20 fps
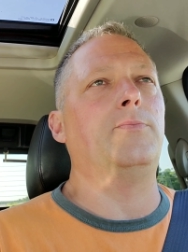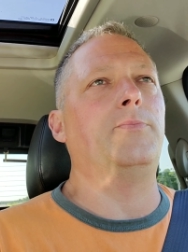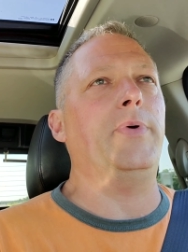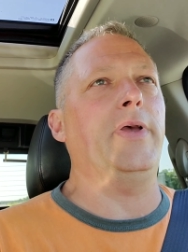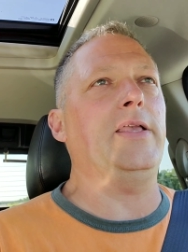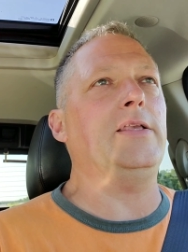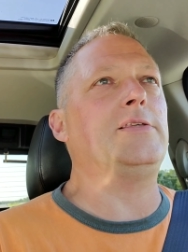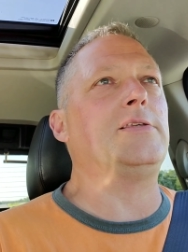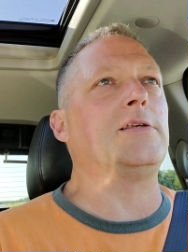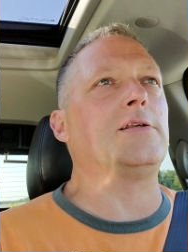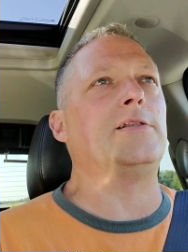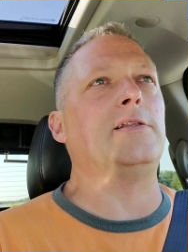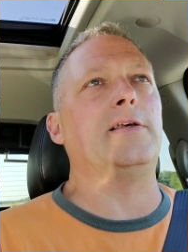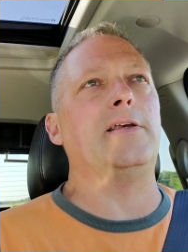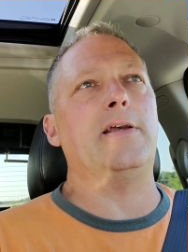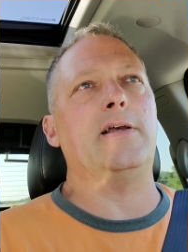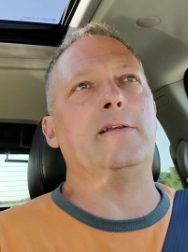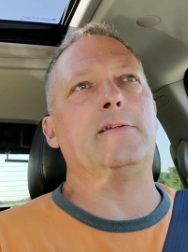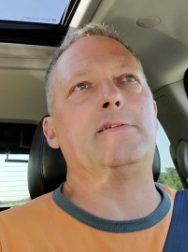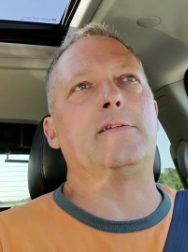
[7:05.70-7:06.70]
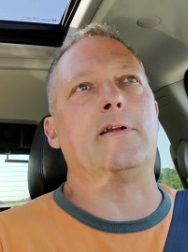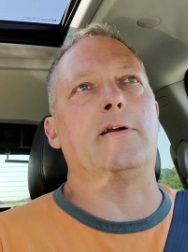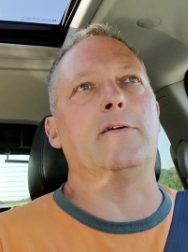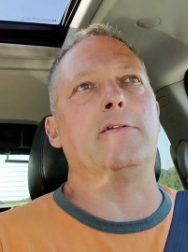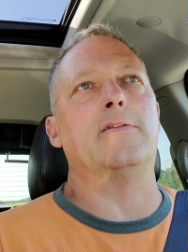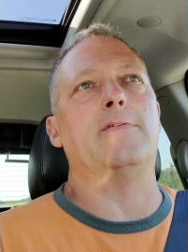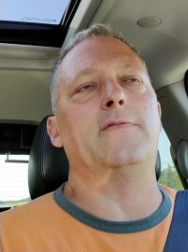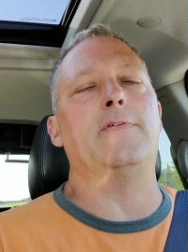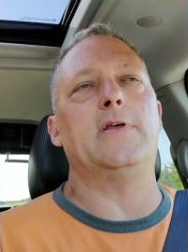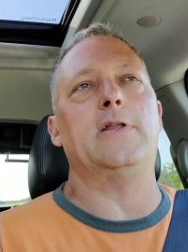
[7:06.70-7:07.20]
basically, I
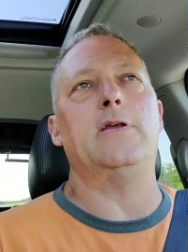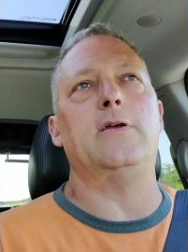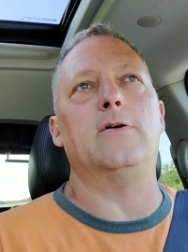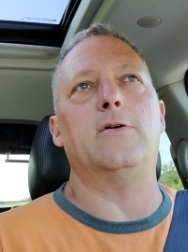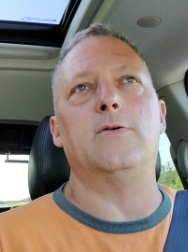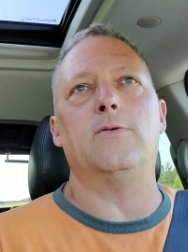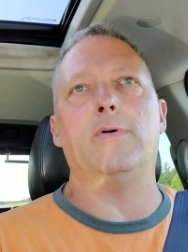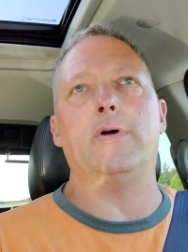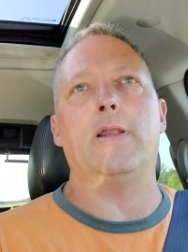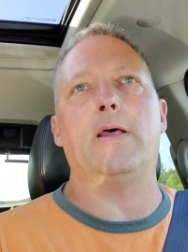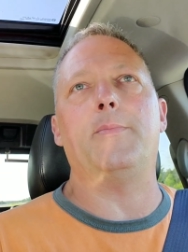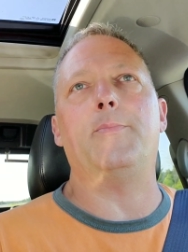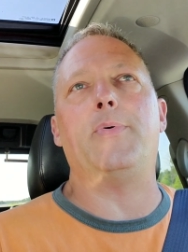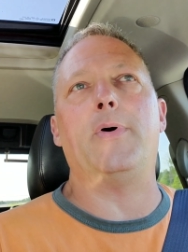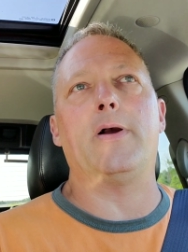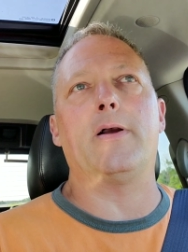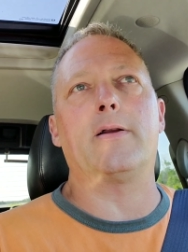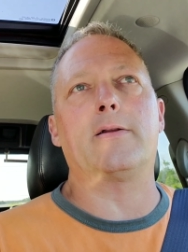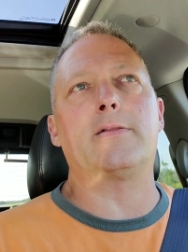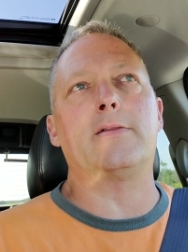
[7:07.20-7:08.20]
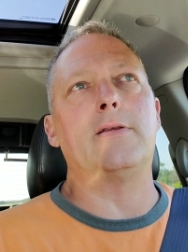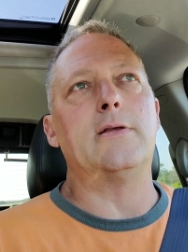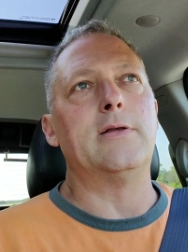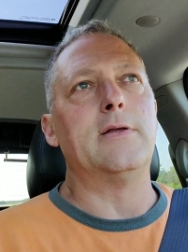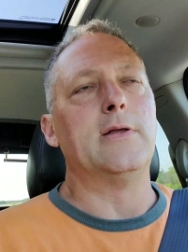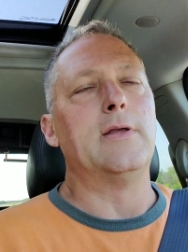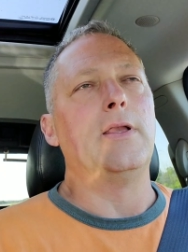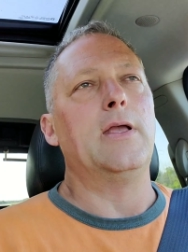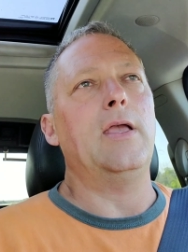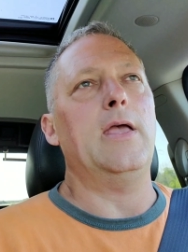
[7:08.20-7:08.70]
start the video when I'm parked,
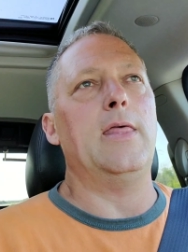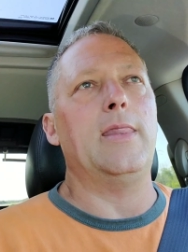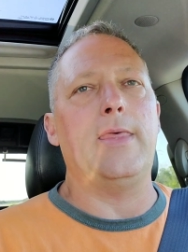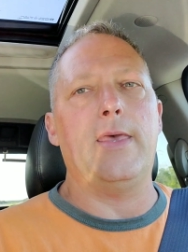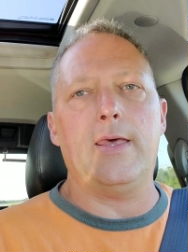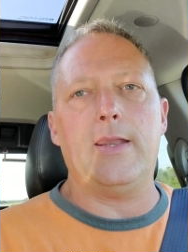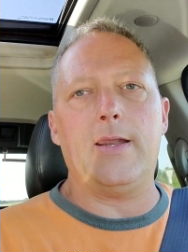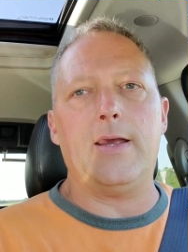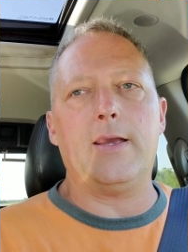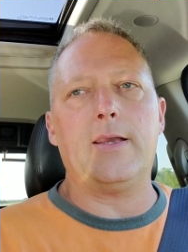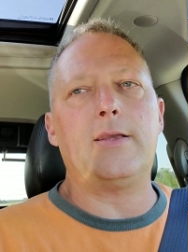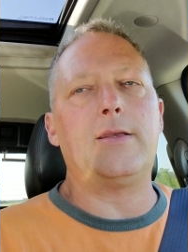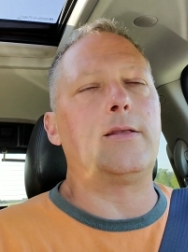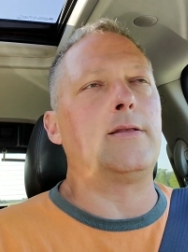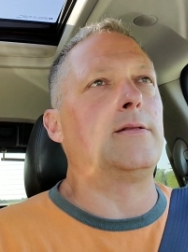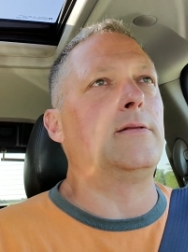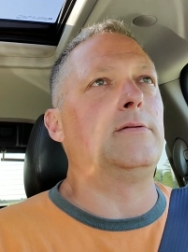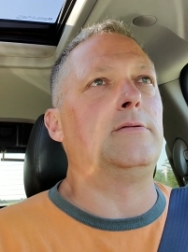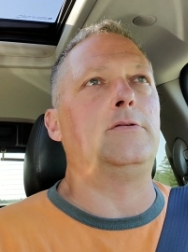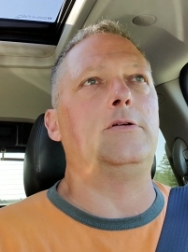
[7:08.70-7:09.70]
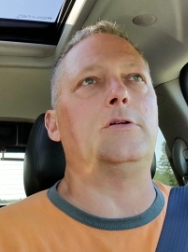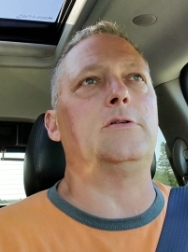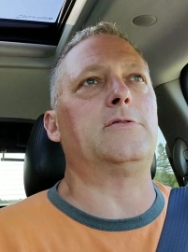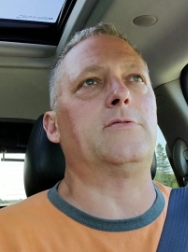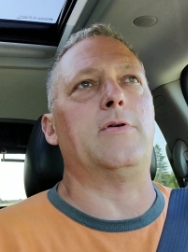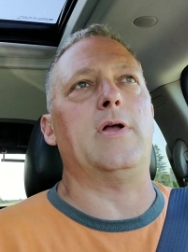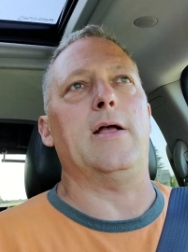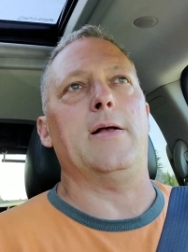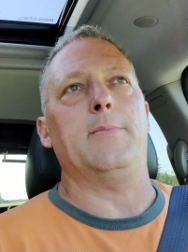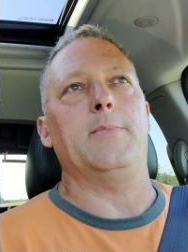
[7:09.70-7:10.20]
and then I just
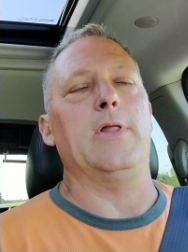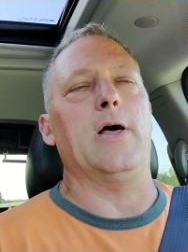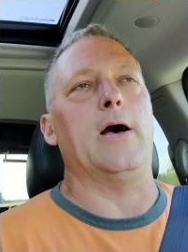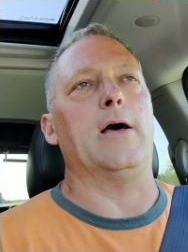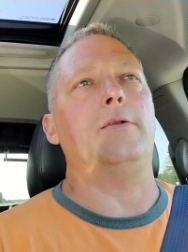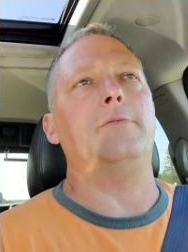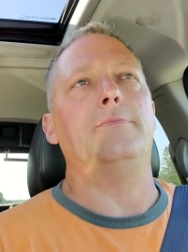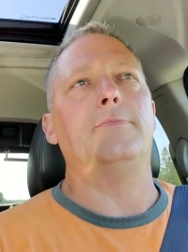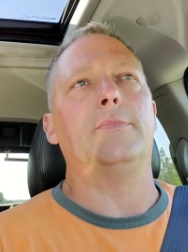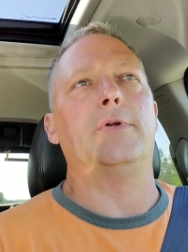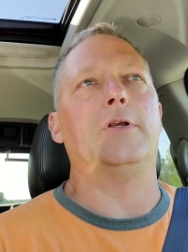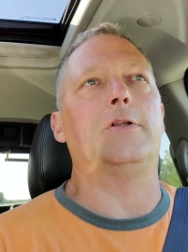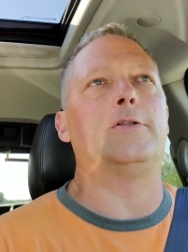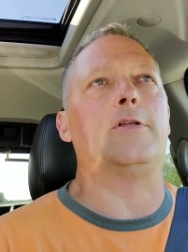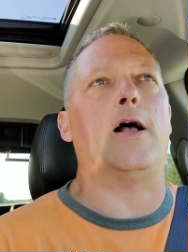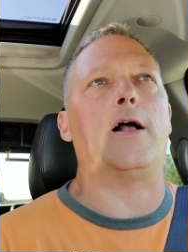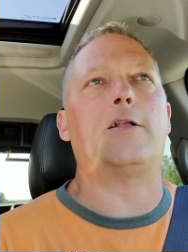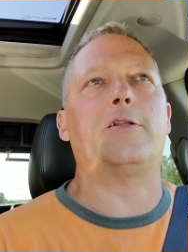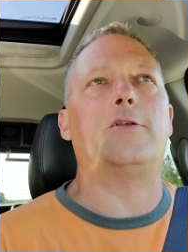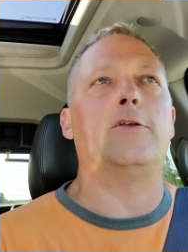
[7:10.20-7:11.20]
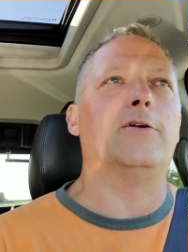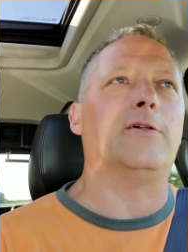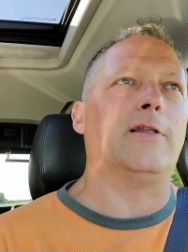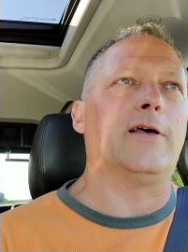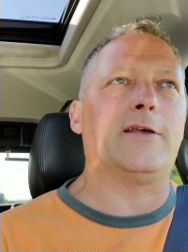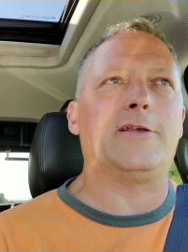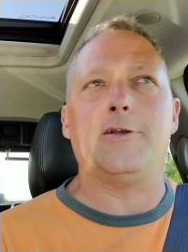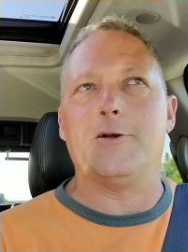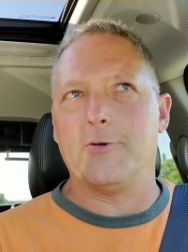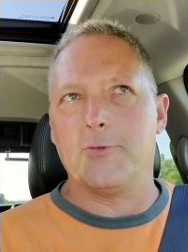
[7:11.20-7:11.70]
ramble on and talk to you
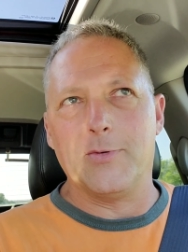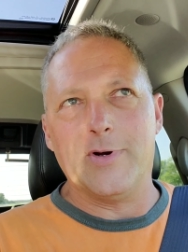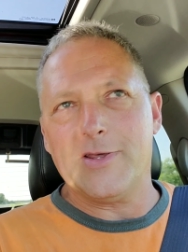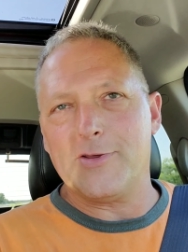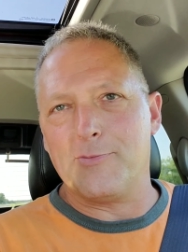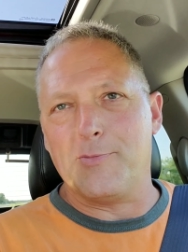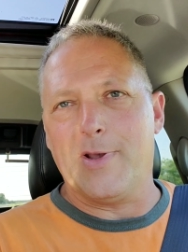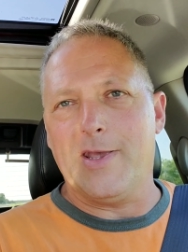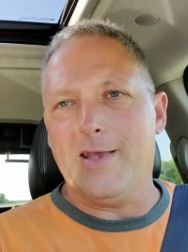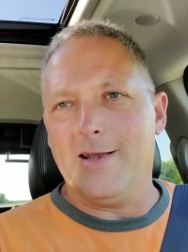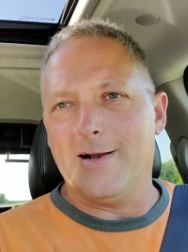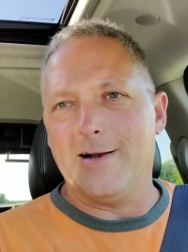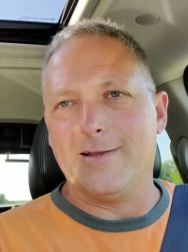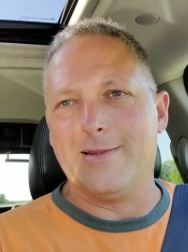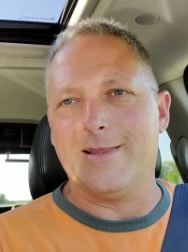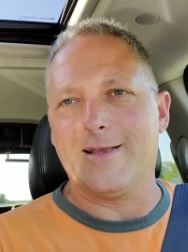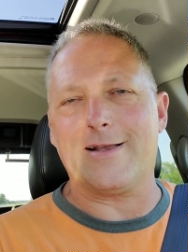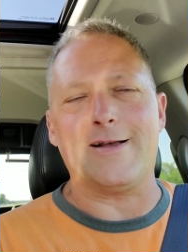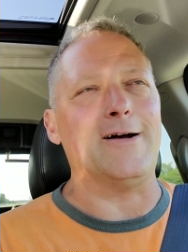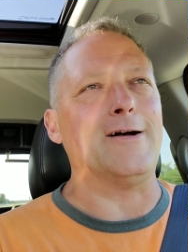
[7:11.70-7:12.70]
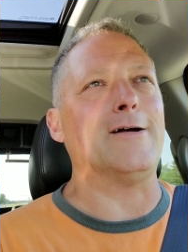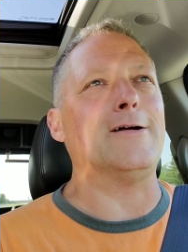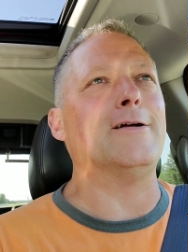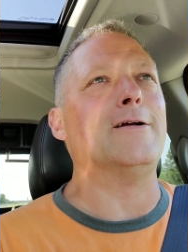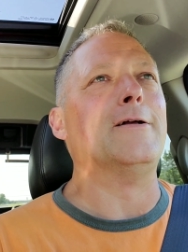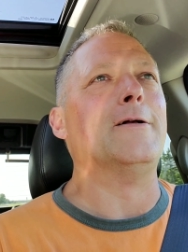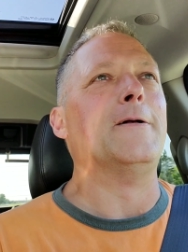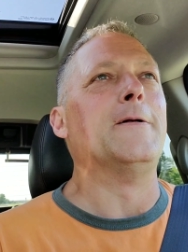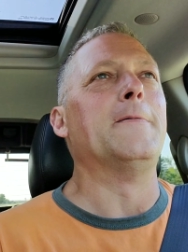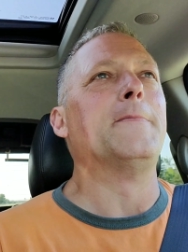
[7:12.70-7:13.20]
like you're with me in the car
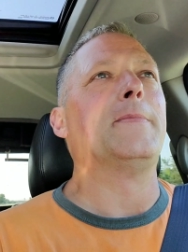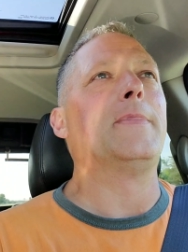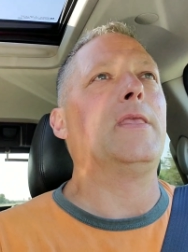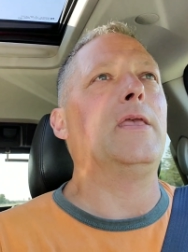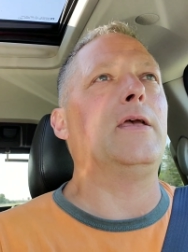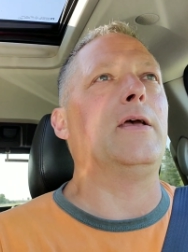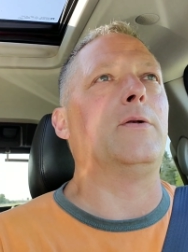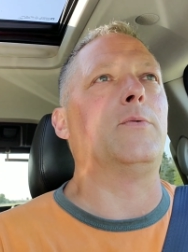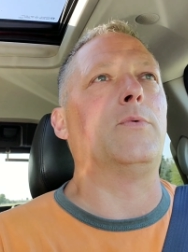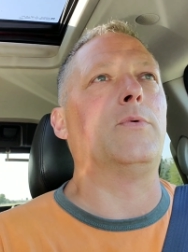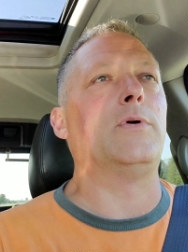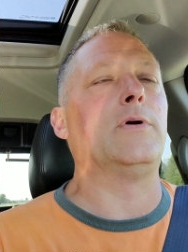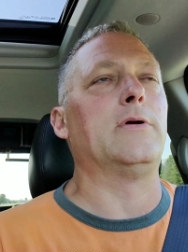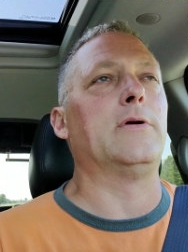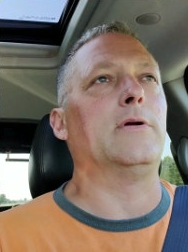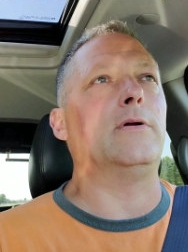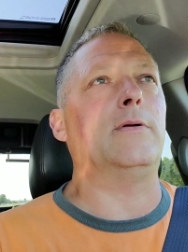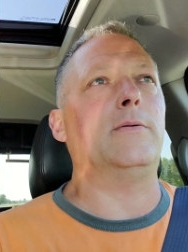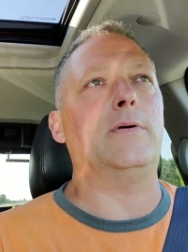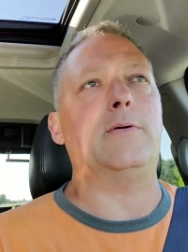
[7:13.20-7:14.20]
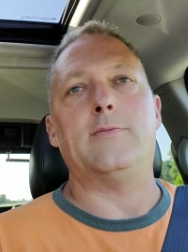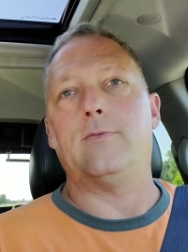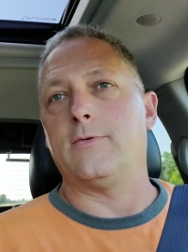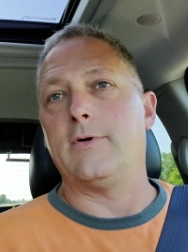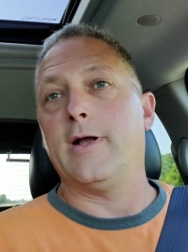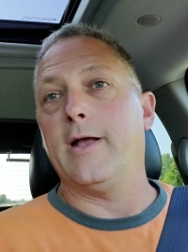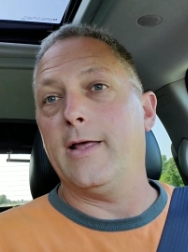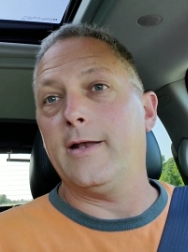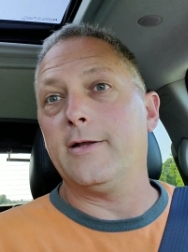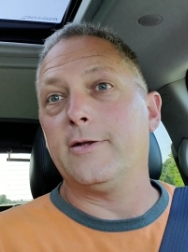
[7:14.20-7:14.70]
and we're
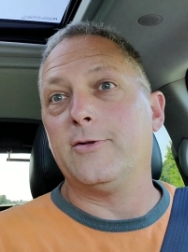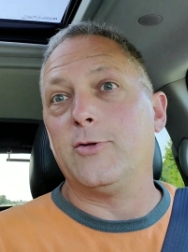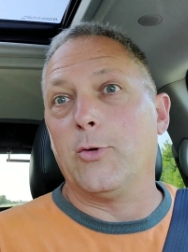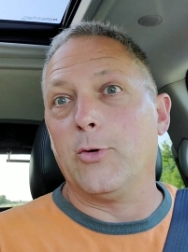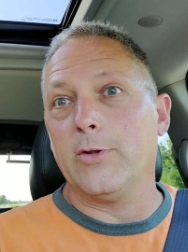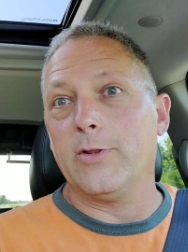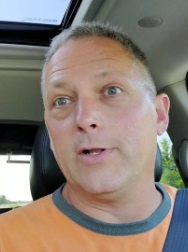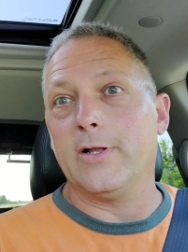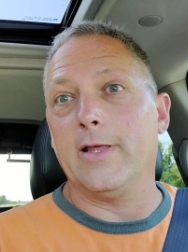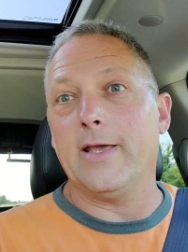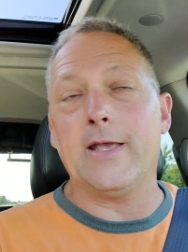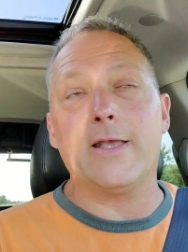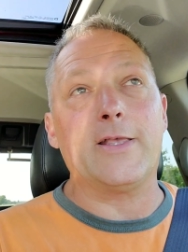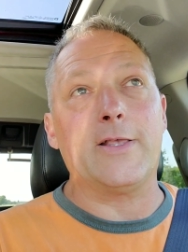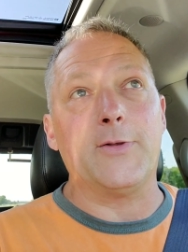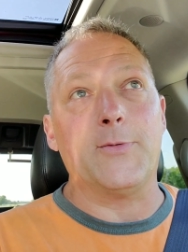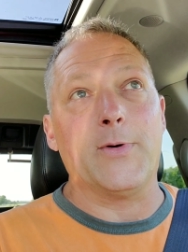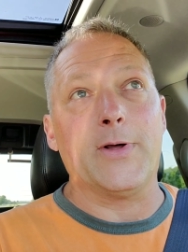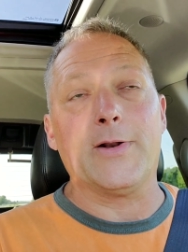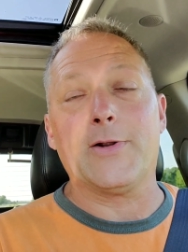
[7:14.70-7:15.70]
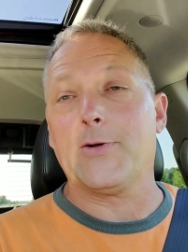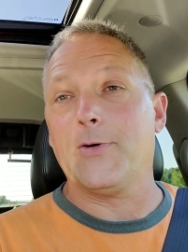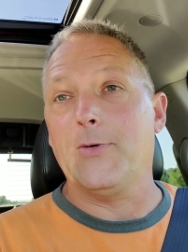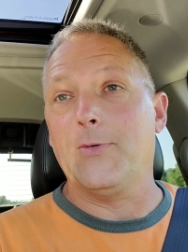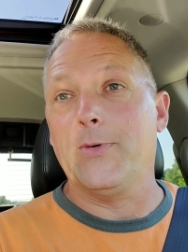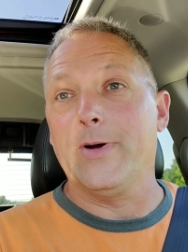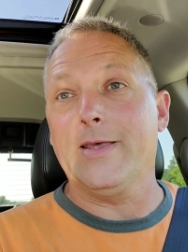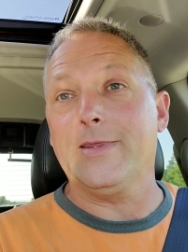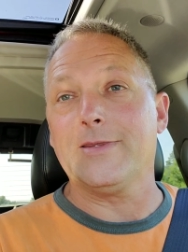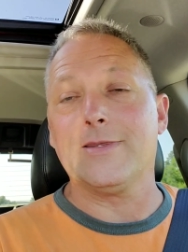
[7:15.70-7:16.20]
we're heading toward the lake. You want to go
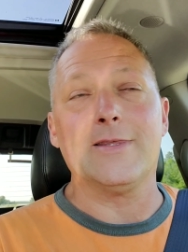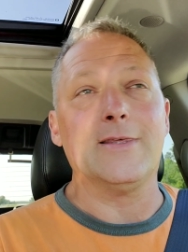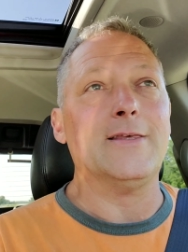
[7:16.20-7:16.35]
with?